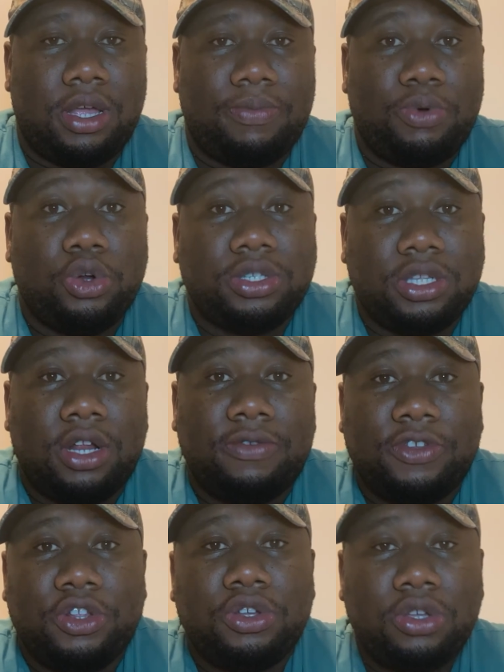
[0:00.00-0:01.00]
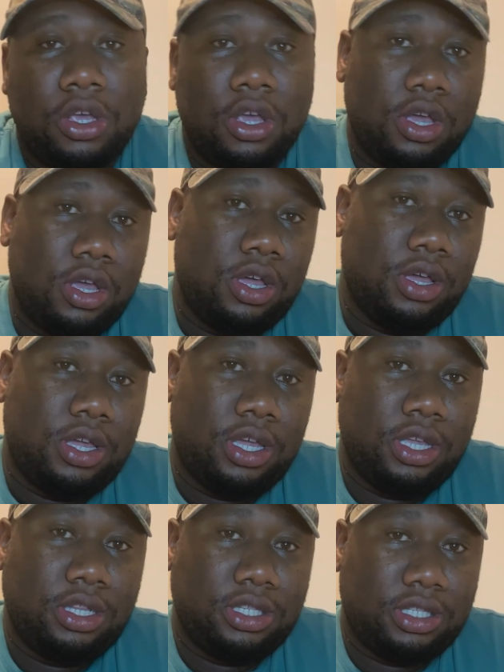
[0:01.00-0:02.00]
personal video.
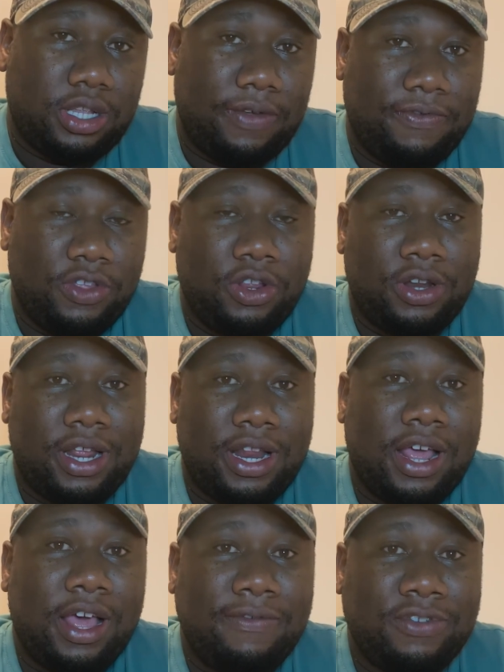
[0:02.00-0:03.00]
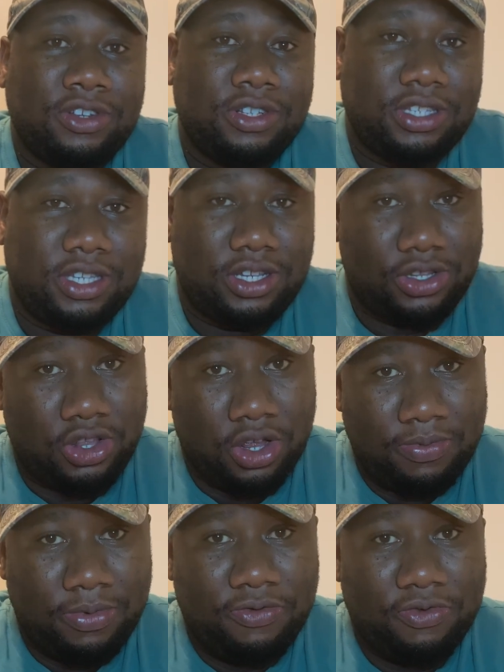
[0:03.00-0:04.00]
It's a video that I haven't
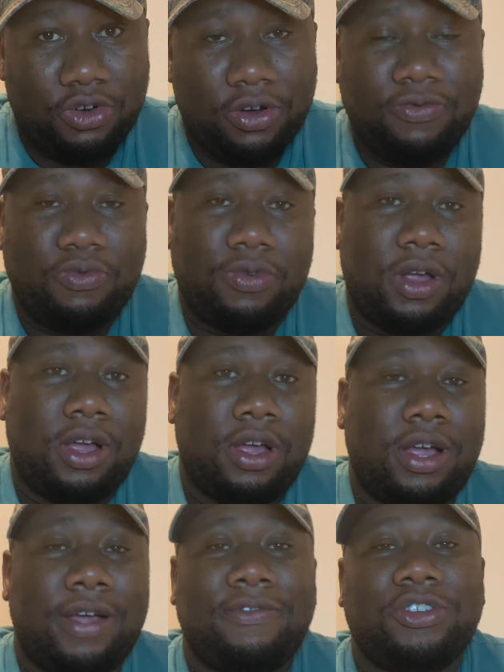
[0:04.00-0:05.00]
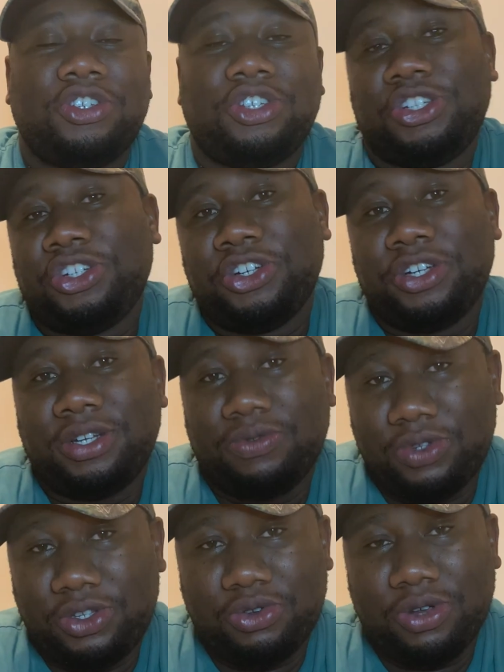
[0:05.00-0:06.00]
done before, I haven't shared
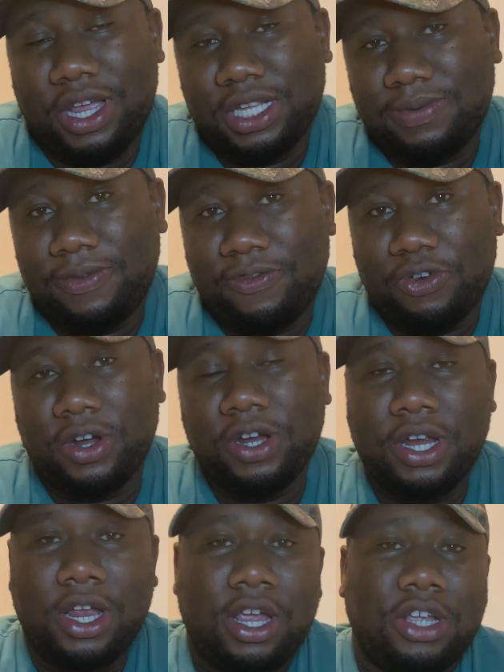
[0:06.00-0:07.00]
with you guys before,